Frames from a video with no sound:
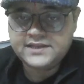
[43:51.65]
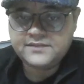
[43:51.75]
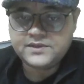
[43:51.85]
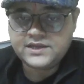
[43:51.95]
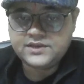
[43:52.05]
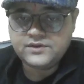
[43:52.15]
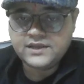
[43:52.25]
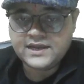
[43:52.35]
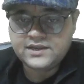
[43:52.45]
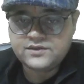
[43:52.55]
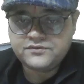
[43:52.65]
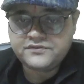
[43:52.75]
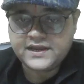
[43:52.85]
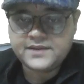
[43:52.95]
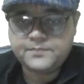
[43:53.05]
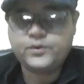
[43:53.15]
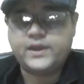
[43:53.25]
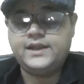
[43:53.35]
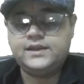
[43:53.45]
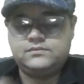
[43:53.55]
the mirror, you'll get to find a
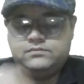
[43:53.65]
point